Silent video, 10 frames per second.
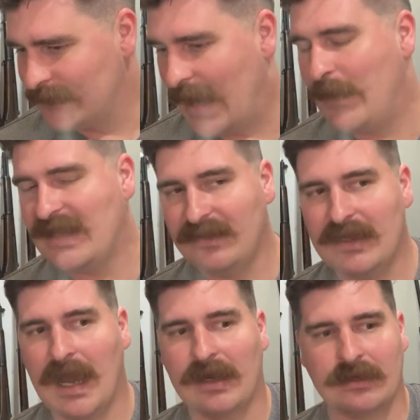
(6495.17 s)
mainly
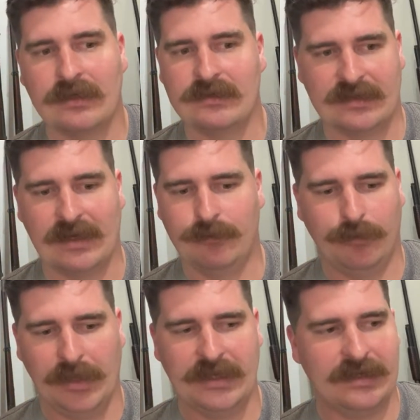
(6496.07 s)
got it because I
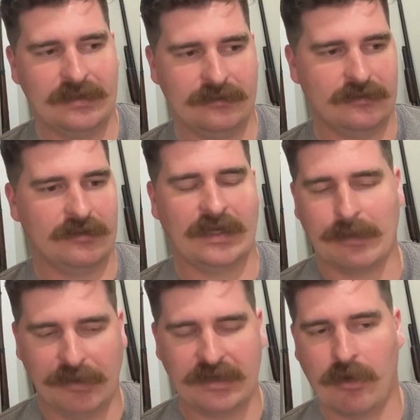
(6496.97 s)
played it, like I
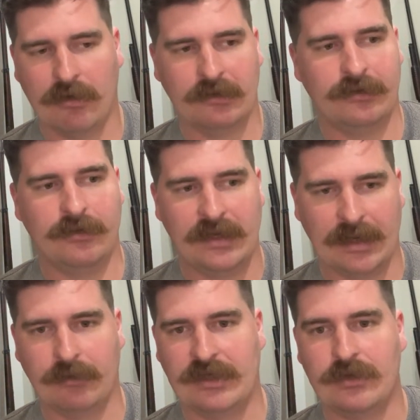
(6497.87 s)
played Call of Duty and
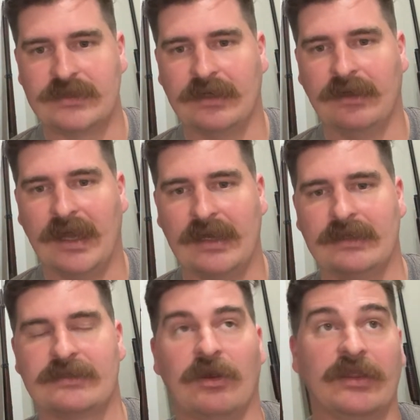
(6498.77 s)
I would use it a lot.
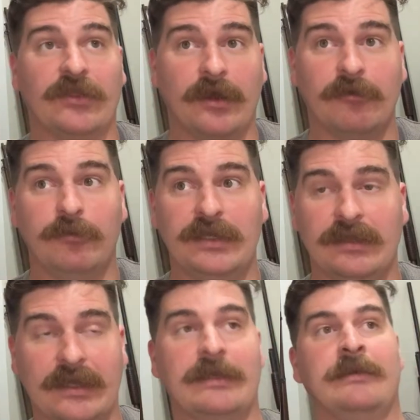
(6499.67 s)
And so I thought it would be
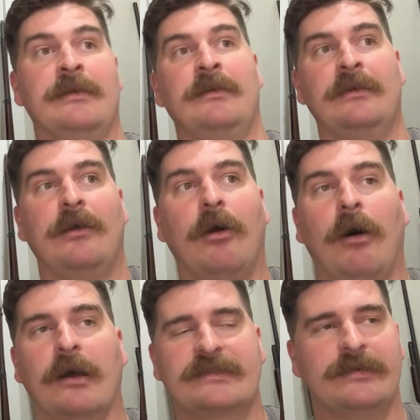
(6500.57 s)
like
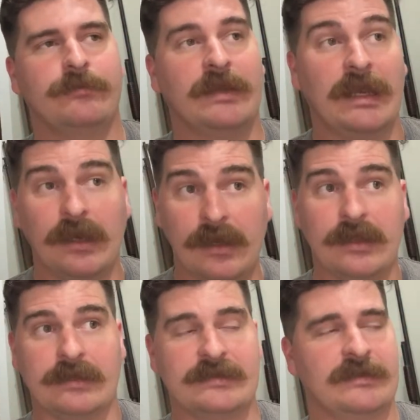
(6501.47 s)
awesome. And it
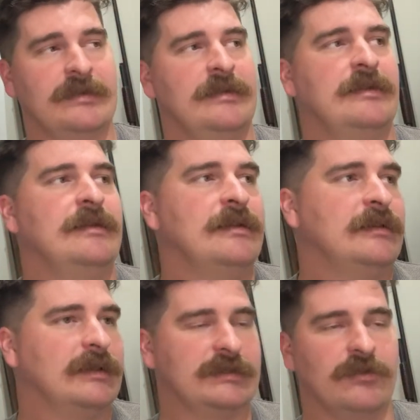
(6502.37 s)
is.
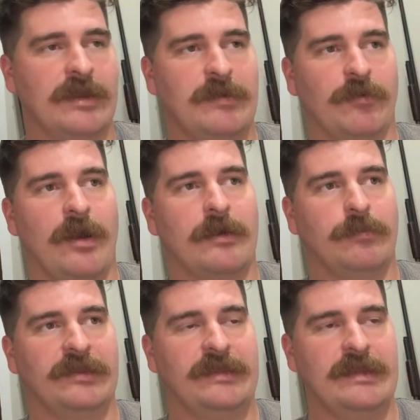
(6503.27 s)
Like, don't get me wrong,
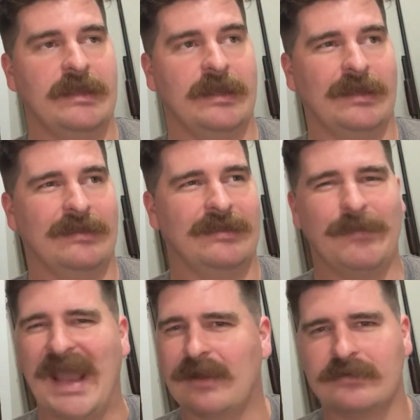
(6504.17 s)
but the
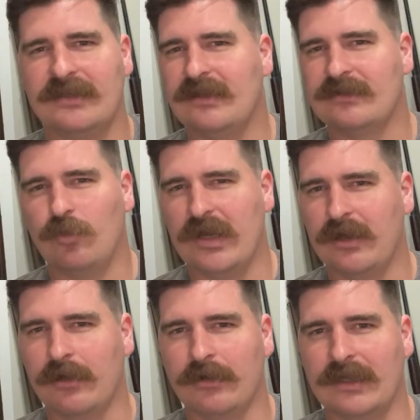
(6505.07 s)
magazine is
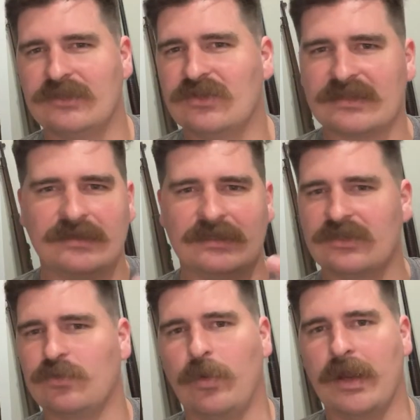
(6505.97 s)
weird. It's
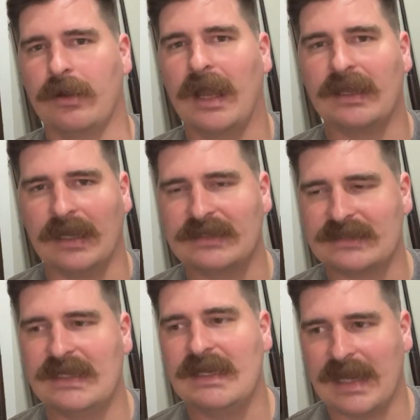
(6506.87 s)
just weird. I
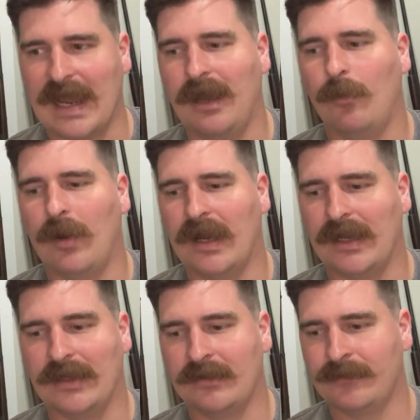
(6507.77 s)
see now why,